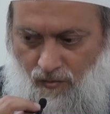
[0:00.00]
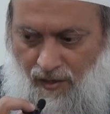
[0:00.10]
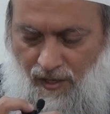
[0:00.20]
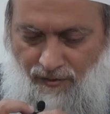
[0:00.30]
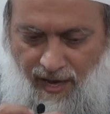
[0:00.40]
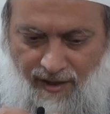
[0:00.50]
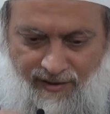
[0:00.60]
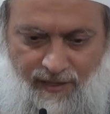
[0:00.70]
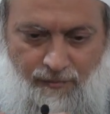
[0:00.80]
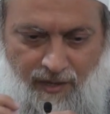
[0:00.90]
When he
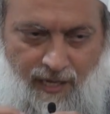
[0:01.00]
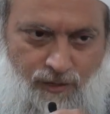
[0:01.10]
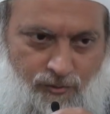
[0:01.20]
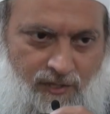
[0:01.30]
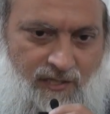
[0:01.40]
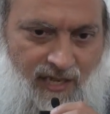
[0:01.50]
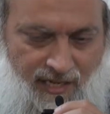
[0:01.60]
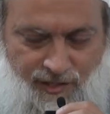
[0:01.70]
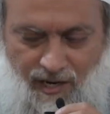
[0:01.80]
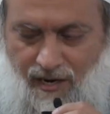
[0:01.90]
arrived at the place, which is
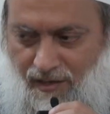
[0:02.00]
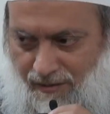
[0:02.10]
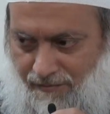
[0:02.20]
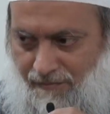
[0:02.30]
Azraq,